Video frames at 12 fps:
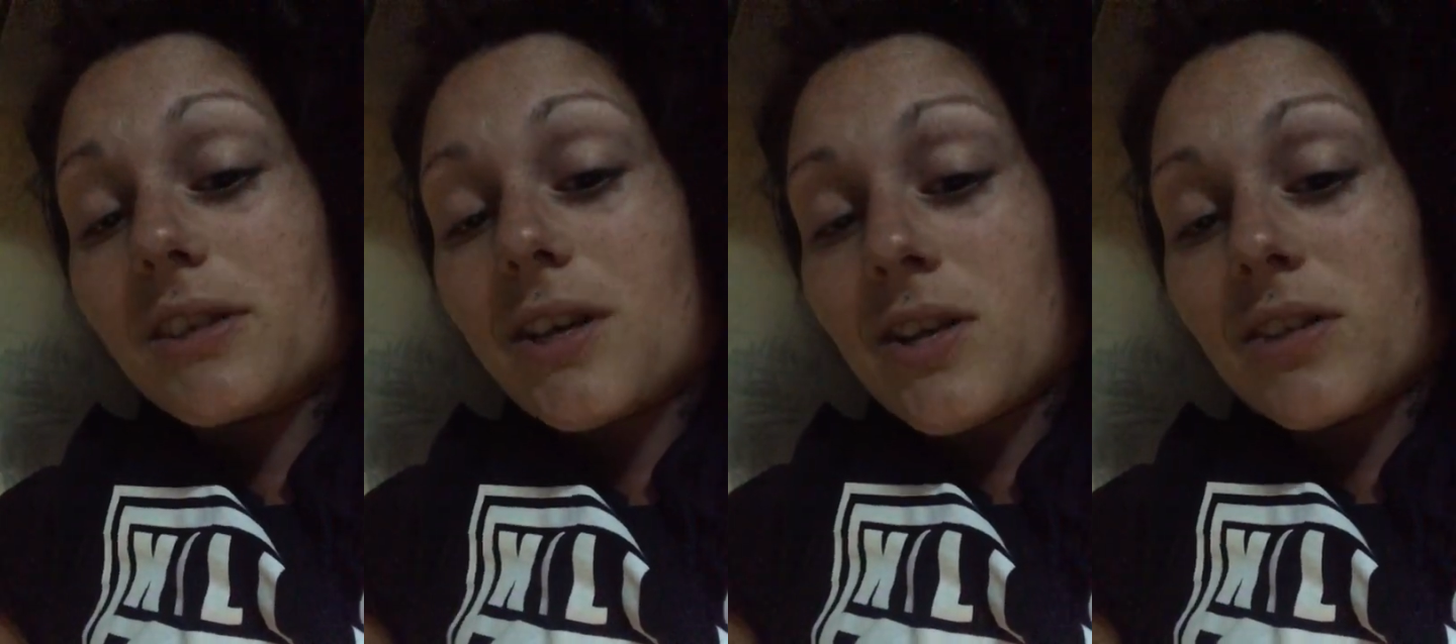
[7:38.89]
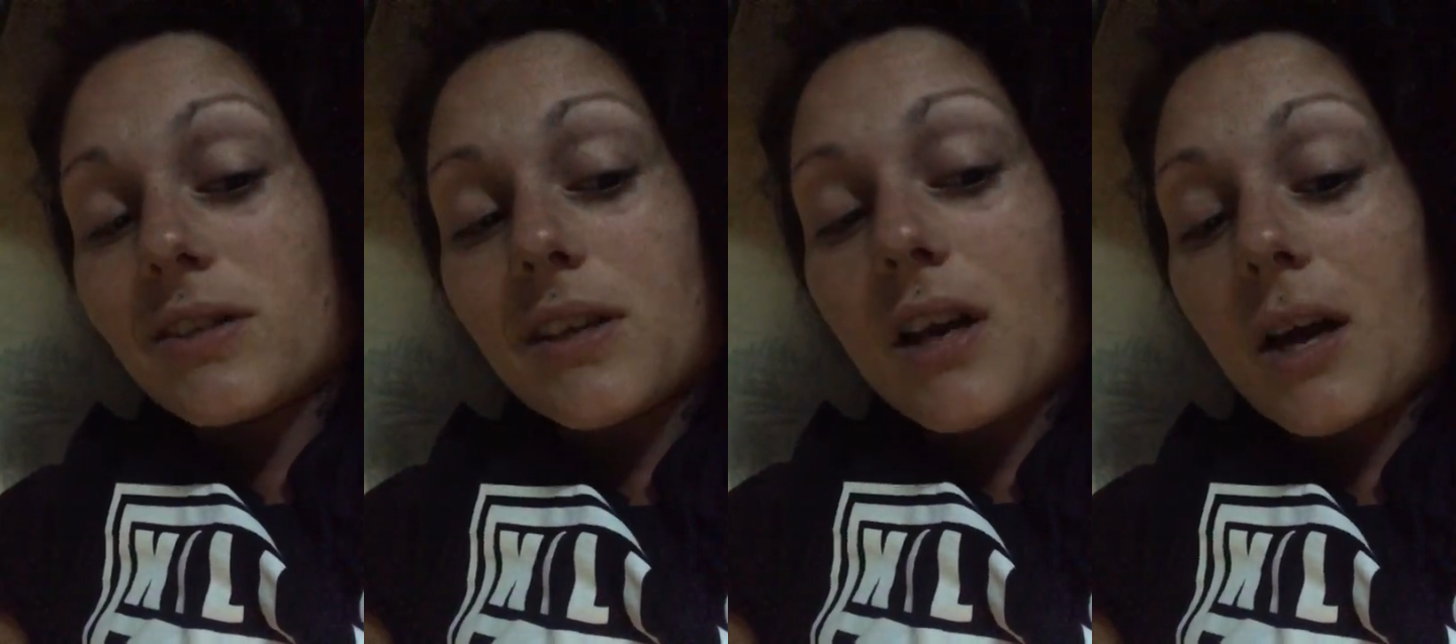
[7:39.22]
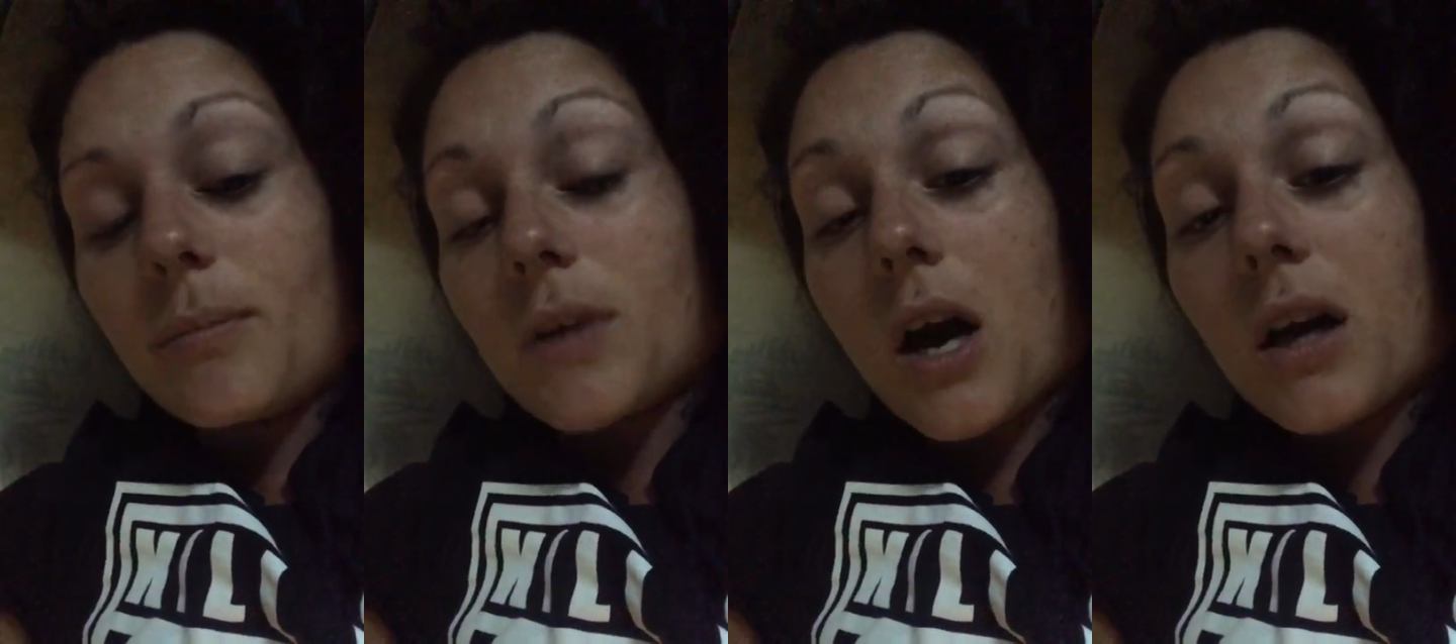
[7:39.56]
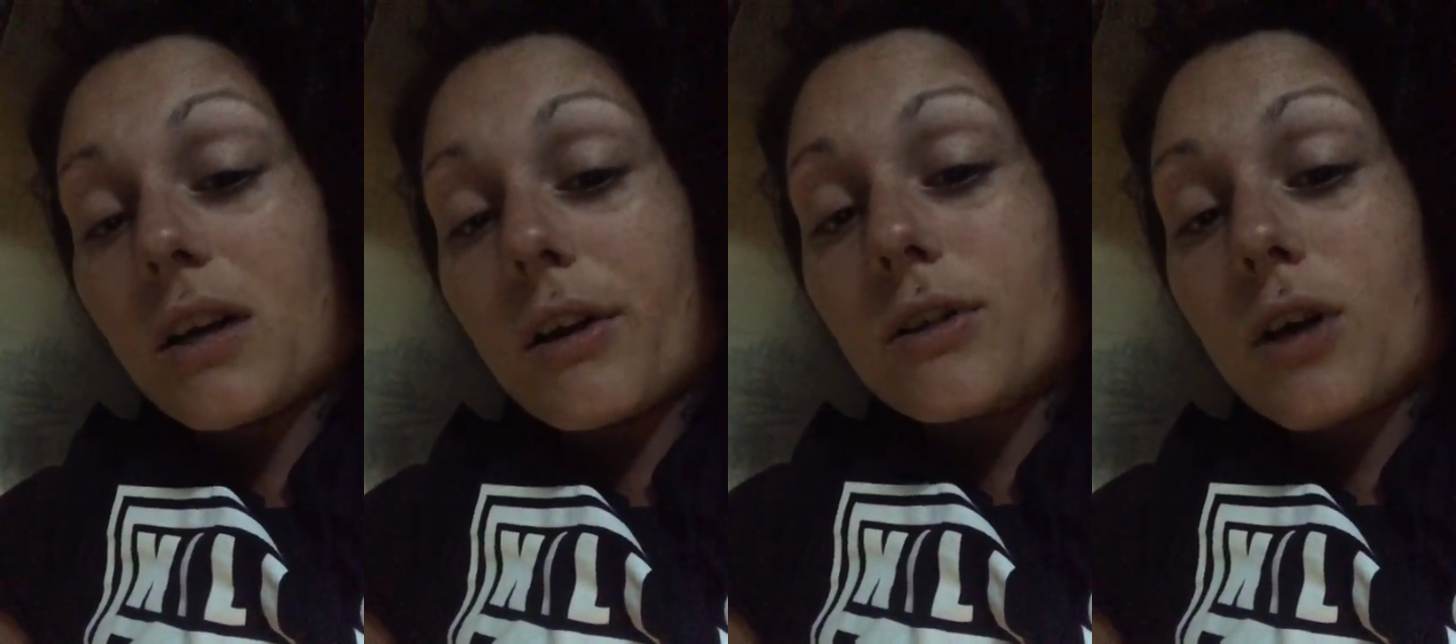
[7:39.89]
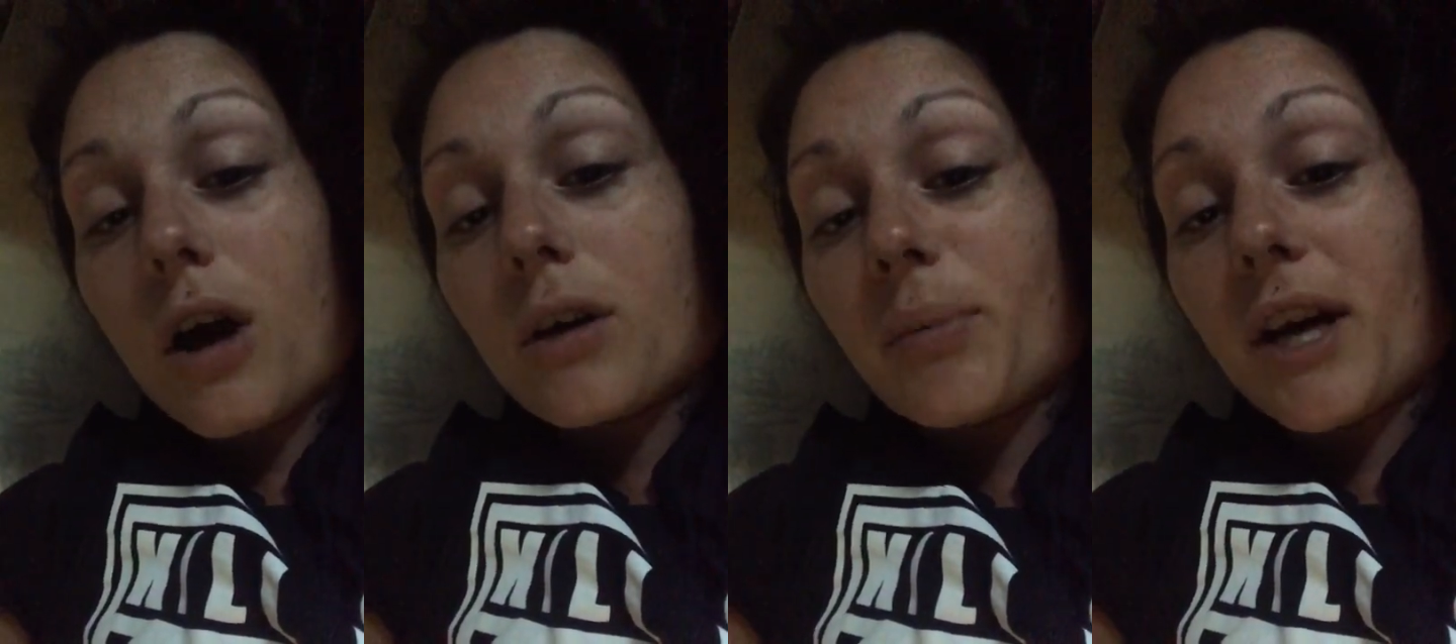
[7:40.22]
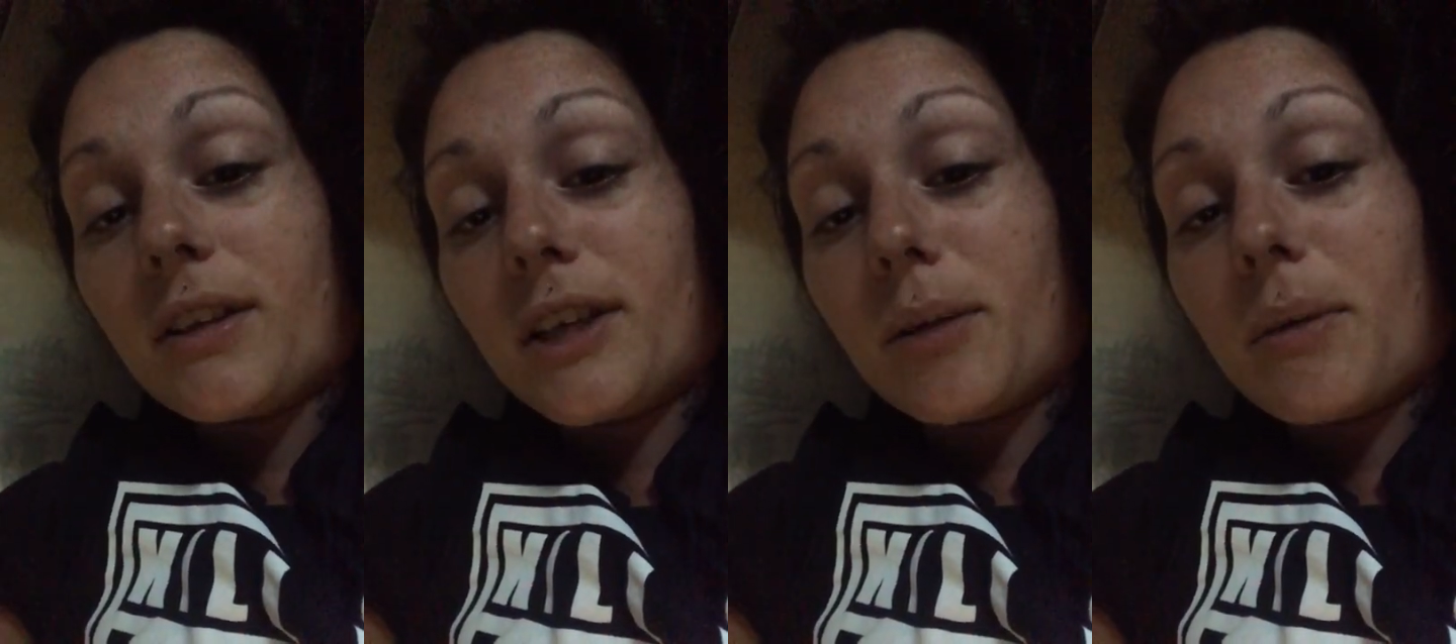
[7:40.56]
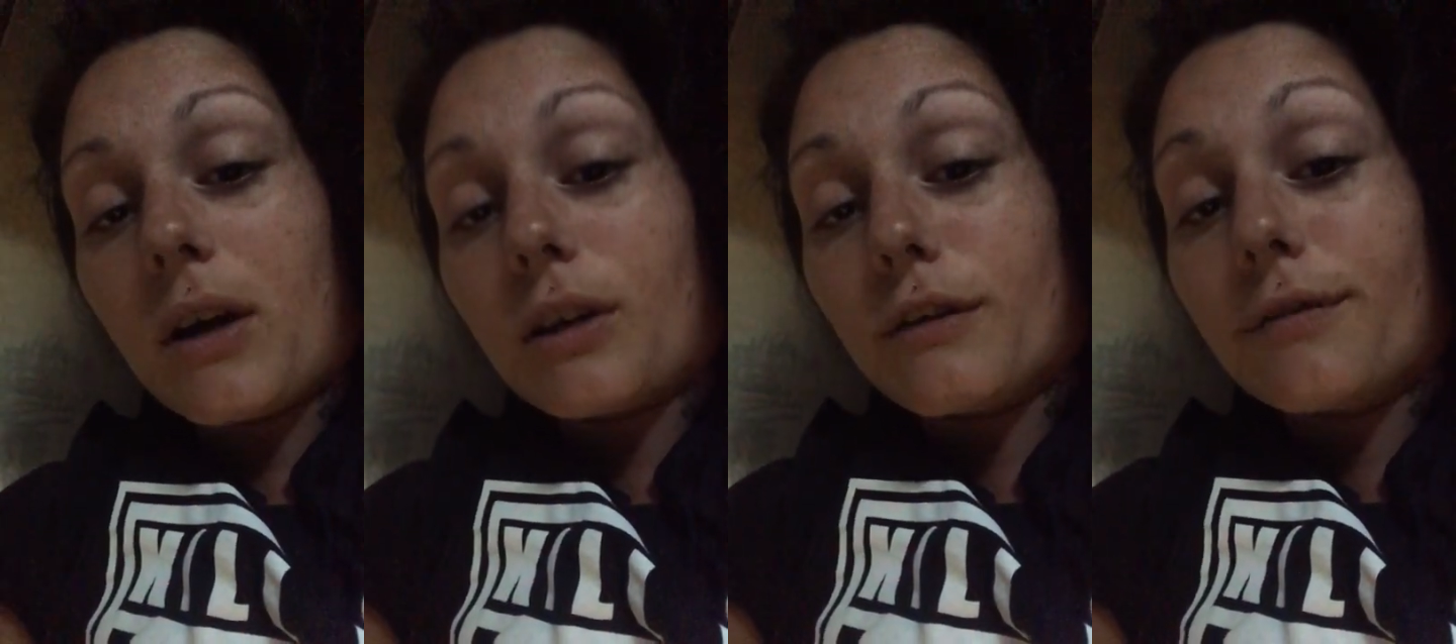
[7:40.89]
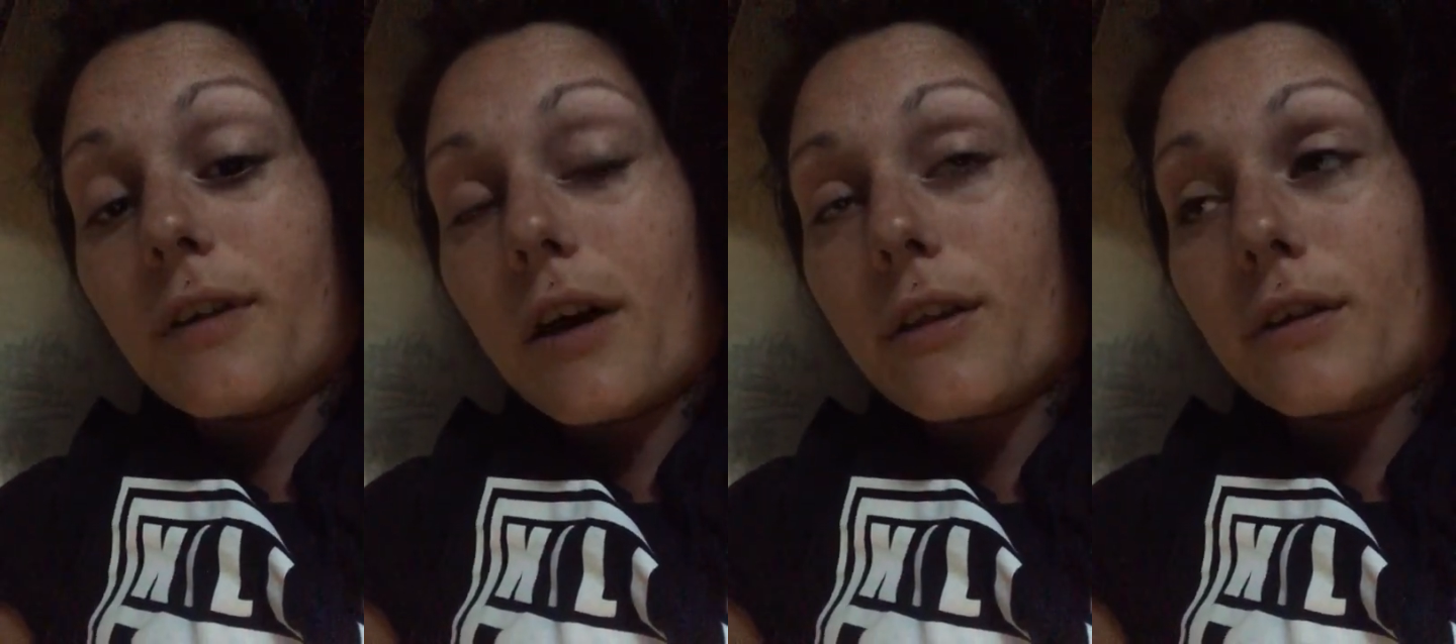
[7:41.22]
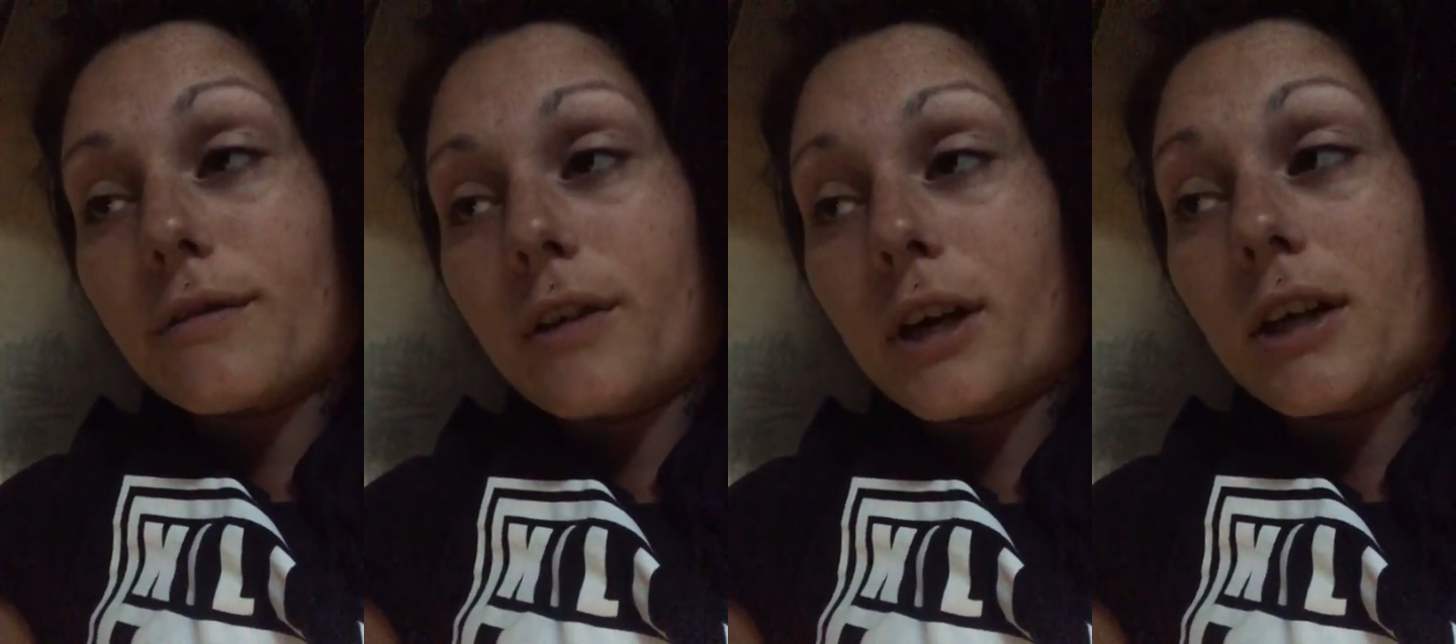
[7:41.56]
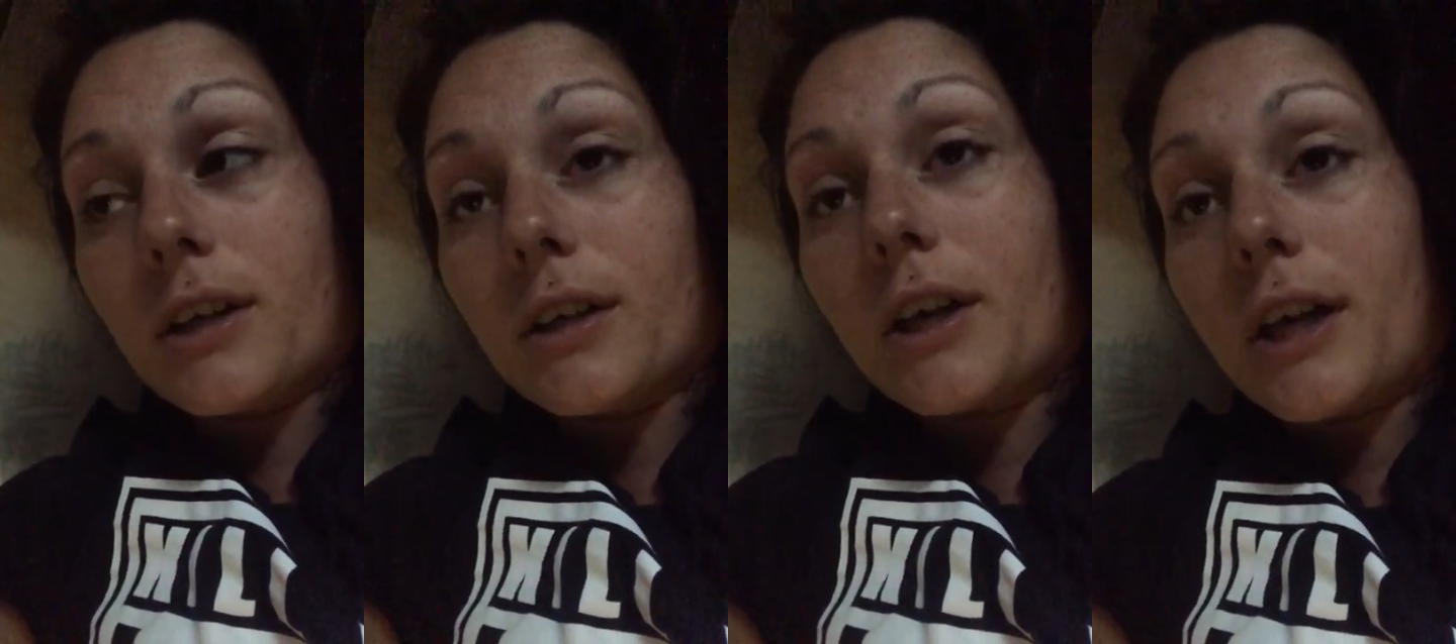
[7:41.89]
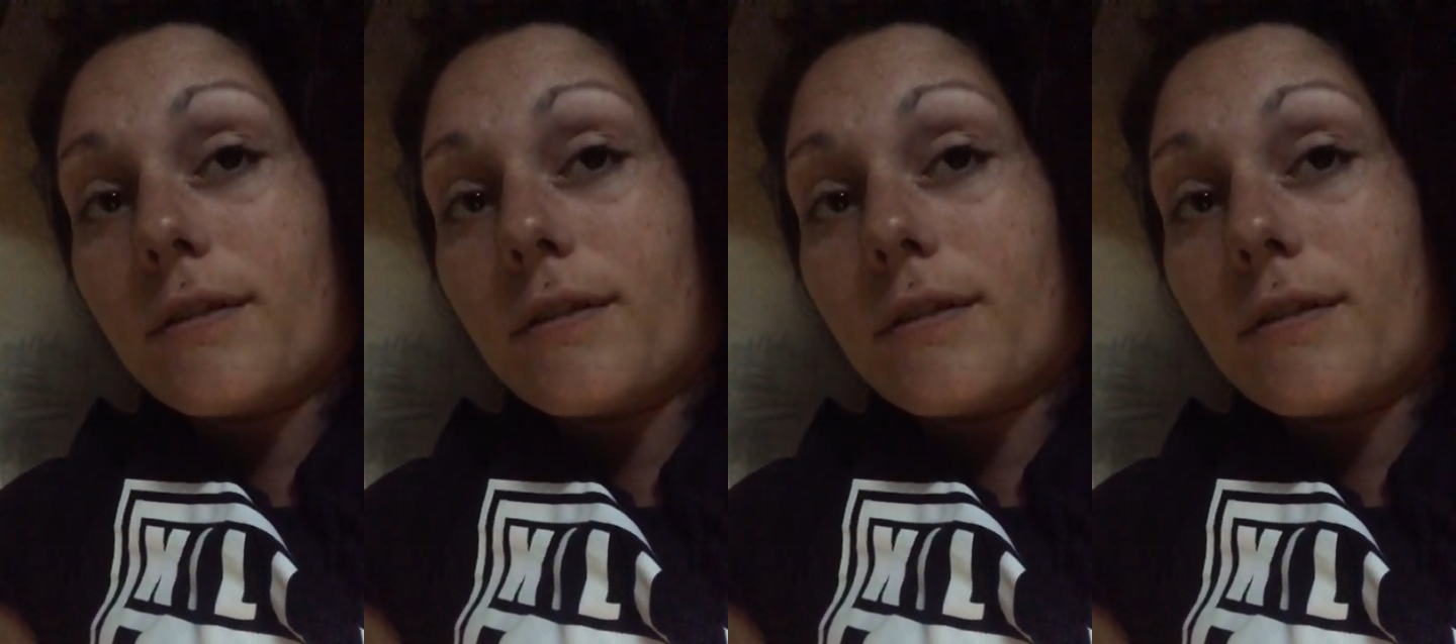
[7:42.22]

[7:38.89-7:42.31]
because I'm not gonna talk badly about her father in front of her,